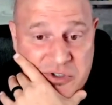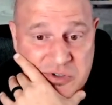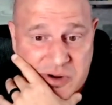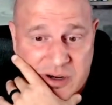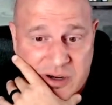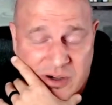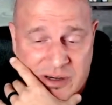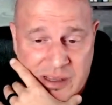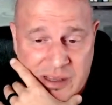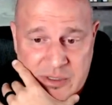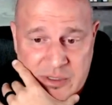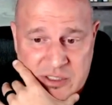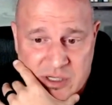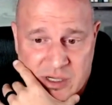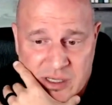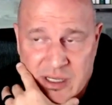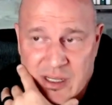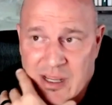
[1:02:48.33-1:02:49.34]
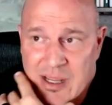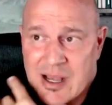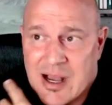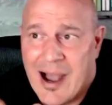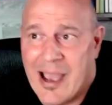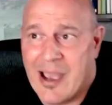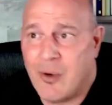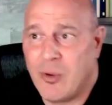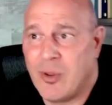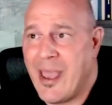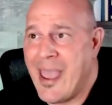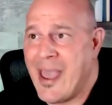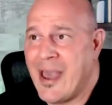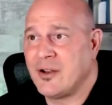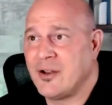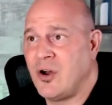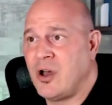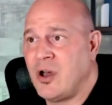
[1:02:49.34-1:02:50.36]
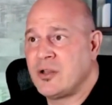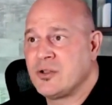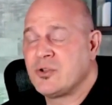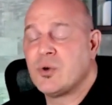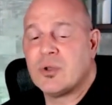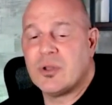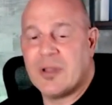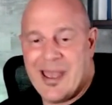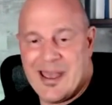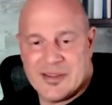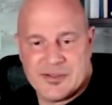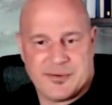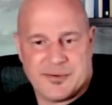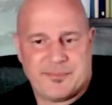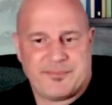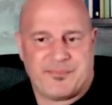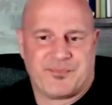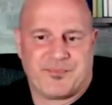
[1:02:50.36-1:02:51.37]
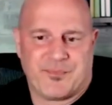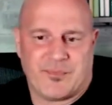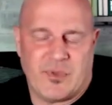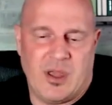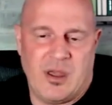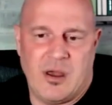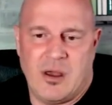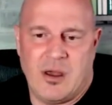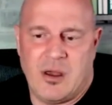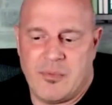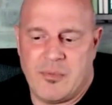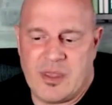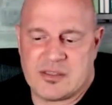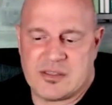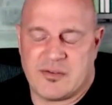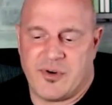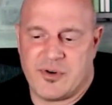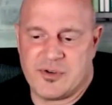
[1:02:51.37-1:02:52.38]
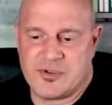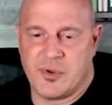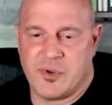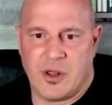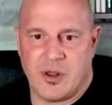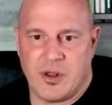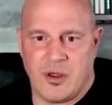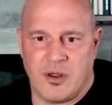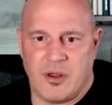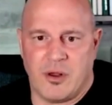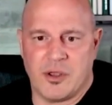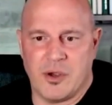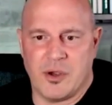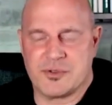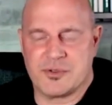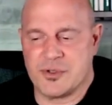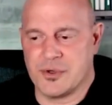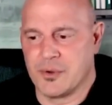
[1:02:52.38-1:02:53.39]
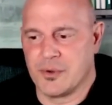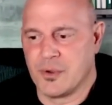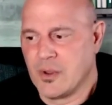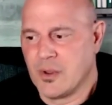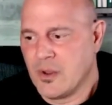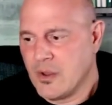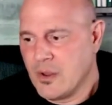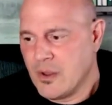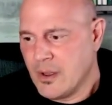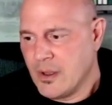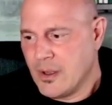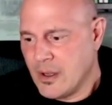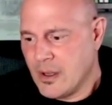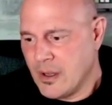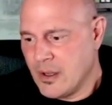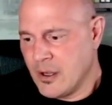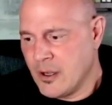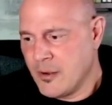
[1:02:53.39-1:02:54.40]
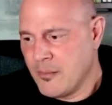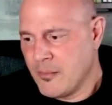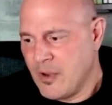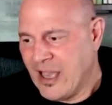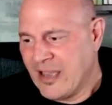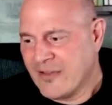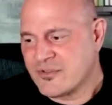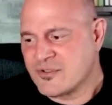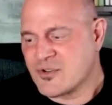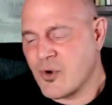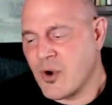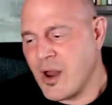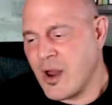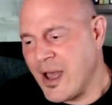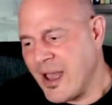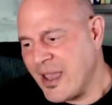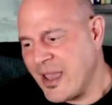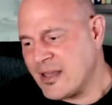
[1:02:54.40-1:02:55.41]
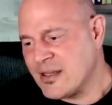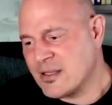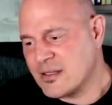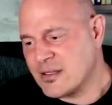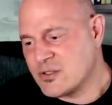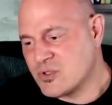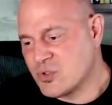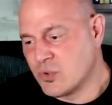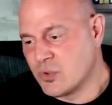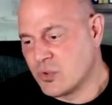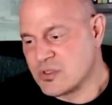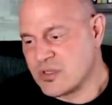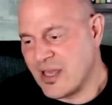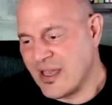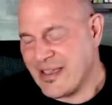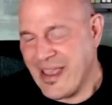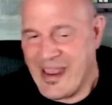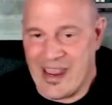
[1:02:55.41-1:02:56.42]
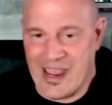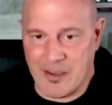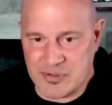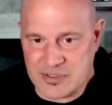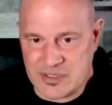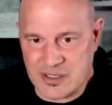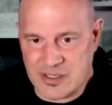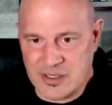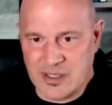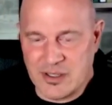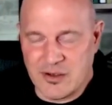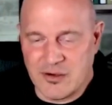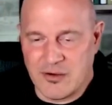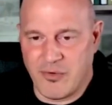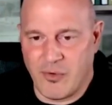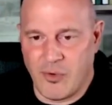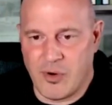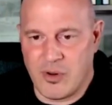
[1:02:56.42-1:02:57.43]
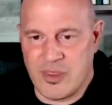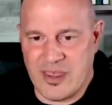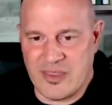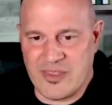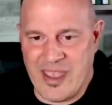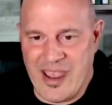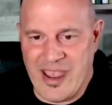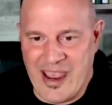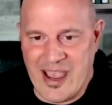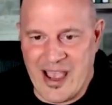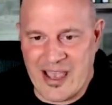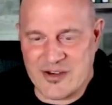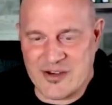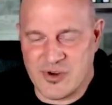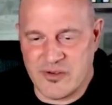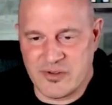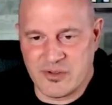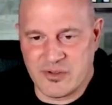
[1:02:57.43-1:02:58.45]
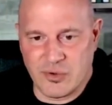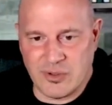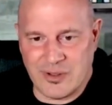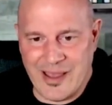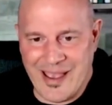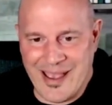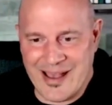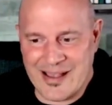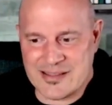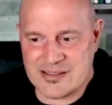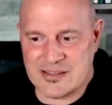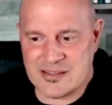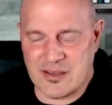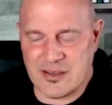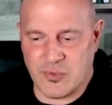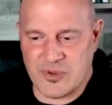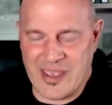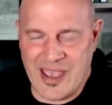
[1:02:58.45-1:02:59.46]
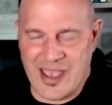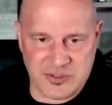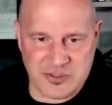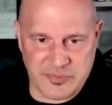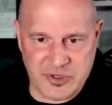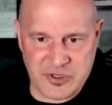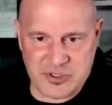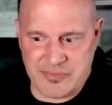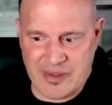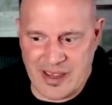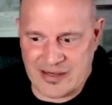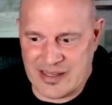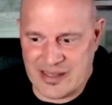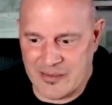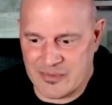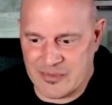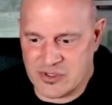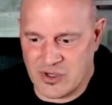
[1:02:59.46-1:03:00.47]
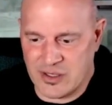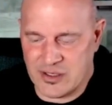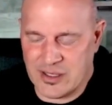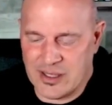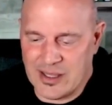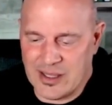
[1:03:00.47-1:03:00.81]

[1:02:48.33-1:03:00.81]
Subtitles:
rate on Amazon, I will add on Google Ads. That's the first one I'll go to. I've tried tools like Amped for the AI-driven Google Ads that with the attribution back to Amazon.